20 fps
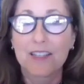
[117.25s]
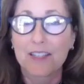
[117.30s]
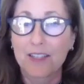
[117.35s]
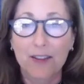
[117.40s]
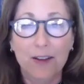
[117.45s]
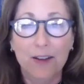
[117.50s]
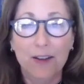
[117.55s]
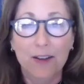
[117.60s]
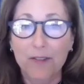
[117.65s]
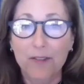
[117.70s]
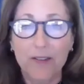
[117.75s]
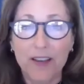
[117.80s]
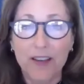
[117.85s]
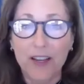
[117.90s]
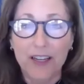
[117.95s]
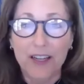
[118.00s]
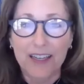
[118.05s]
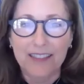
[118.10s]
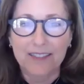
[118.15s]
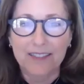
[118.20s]
to look for the
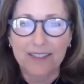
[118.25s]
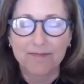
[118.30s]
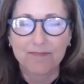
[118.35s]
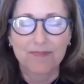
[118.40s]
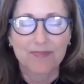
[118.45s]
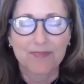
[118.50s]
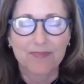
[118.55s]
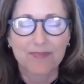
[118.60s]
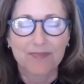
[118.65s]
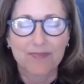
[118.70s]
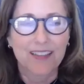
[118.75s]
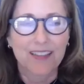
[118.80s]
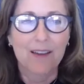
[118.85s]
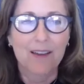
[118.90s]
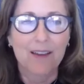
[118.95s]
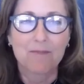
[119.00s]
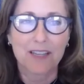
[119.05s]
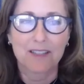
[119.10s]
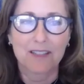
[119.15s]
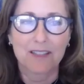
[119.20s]
good.
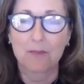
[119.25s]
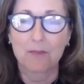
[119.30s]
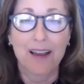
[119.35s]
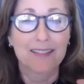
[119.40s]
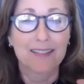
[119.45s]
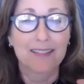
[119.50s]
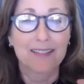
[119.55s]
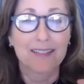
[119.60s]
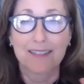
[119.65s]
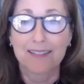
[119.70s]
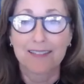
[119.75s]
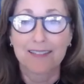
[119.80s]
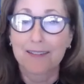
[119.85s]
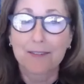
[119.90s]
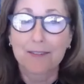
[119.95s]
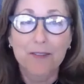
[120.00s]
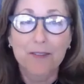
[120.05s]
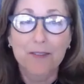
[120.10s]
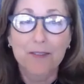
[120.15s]
And Jason Mraz says, Look